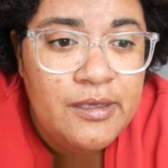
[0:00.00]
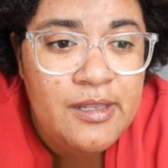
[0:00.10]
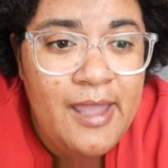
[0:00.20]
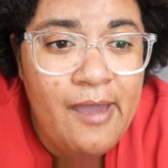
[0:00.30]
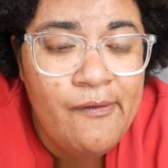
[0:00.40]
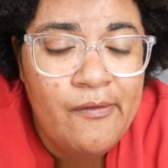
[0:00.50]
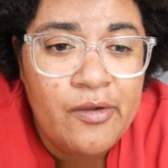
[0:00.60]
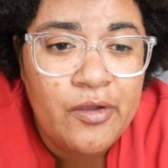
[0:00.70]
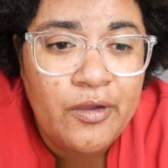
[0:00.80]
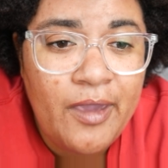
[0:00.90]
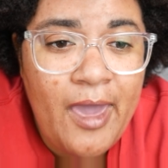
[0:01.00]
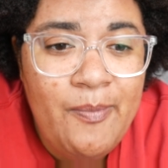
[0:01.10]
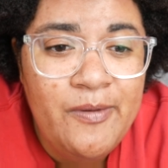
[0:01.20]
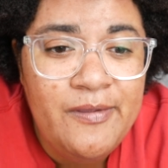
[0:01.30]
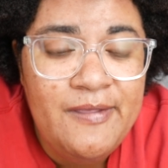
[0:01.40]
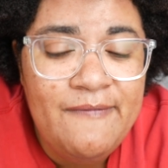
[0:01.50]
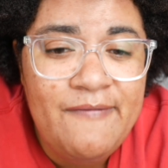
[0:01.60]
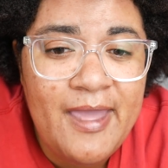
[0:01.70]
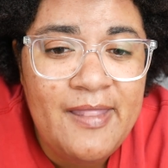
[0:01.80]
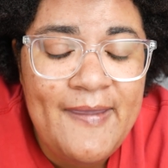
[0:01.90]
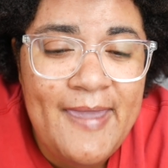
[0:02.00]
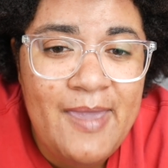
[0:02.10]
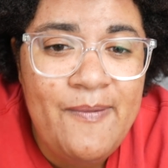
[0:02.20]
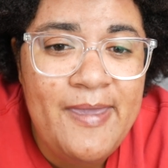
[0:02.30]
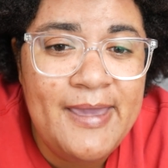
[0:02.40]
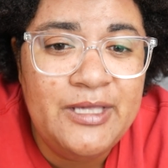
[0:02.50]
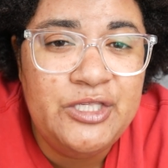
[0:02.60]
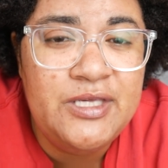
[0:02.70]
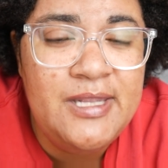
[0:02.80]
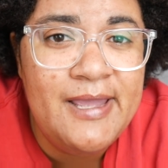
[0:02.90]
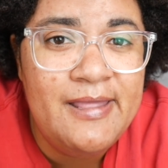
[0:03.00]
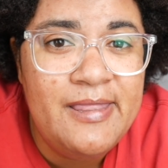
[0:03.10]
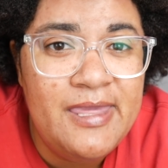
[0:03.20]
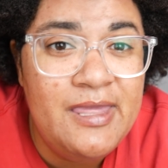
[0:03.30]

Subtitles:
Now, I believe that the ABA she does